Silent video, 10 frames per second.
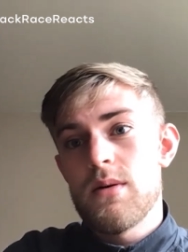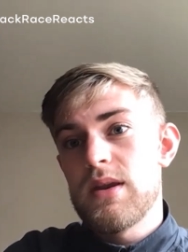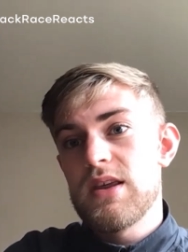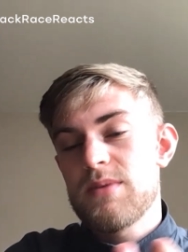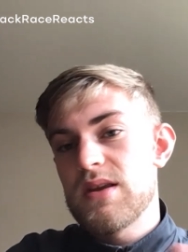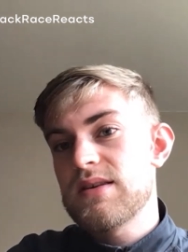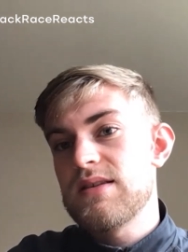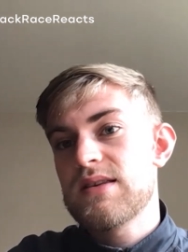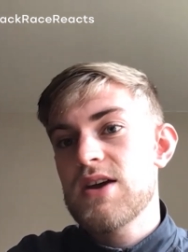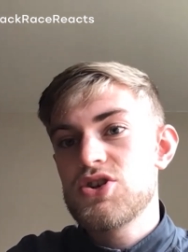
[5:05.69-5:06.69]
I mean, it's been a
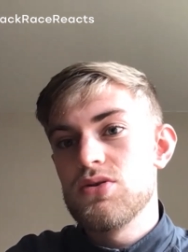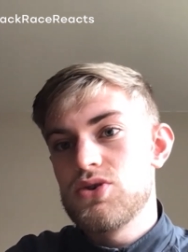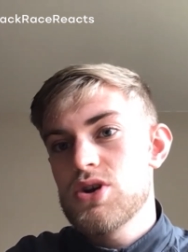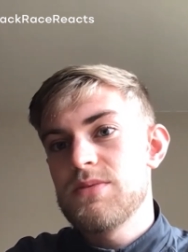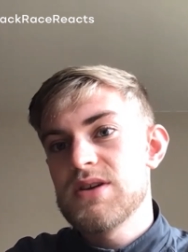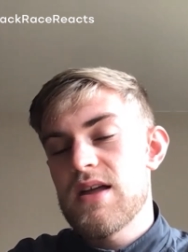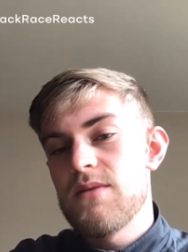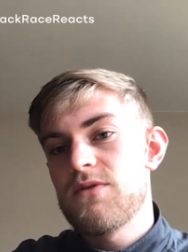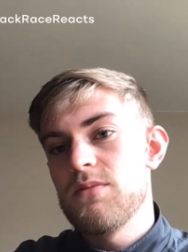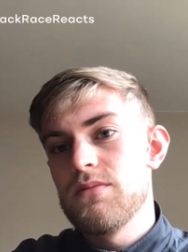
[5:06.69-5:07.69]
sensational job to get
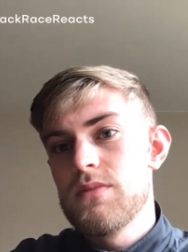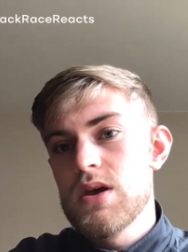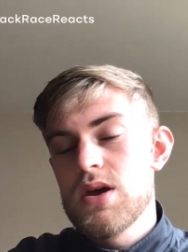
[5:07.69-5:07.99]
them from